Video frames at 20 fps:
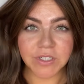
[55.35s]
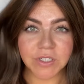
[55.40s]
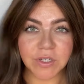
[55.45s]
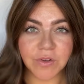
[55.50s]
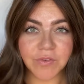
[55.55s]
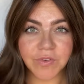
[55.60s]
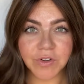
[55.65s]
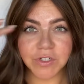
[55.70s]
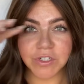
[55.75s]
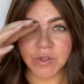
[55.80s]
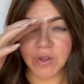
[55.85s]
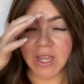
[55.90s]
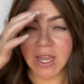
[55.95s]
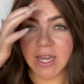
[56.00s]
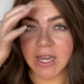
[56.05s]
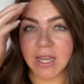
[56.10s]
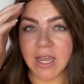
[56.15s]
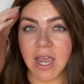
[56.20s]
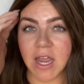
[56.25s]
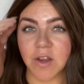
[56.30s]
So if you're doing
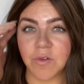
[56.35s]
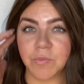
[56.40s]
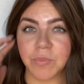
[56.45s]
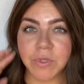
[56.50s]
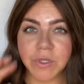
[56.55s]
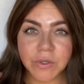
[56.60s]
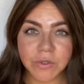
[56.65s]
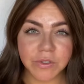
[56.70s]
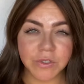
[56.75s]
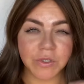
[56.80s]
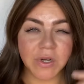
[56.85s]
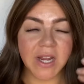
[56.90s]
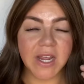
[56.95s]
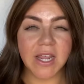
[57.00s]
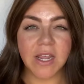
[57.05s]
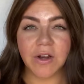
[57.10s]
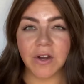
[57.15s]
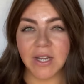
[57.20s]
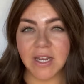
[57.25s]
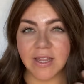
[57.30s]
any kind of blow
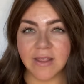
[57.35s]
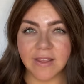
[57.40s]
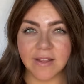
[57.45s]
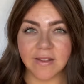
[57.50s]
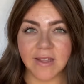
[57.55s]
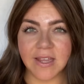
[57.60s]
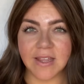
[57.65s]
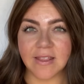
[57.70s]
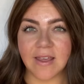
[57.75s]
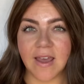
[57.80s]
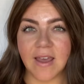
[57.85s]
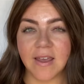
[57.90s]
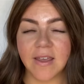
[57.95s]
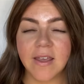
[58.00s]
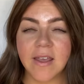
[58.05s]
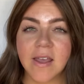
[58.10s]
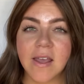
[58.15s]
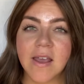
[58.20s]
drying or anything like that,